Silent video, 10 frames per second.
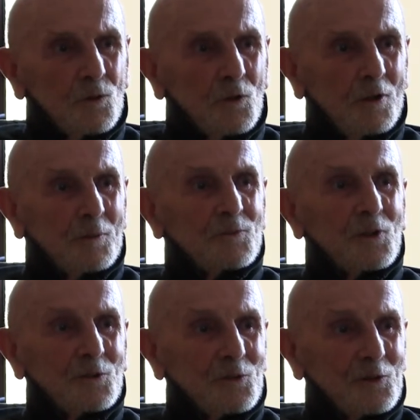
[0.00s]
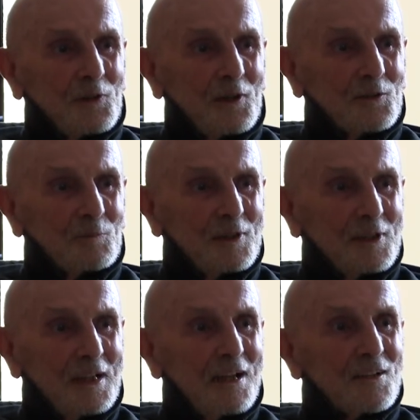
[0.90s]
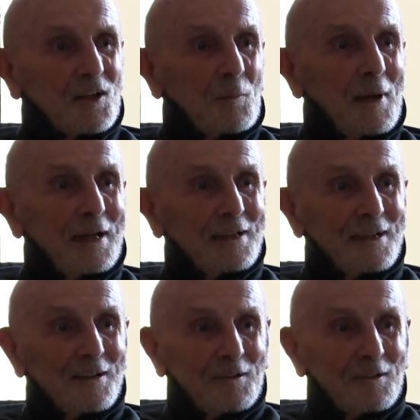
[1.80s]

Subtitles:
who comes out to test me? The commanding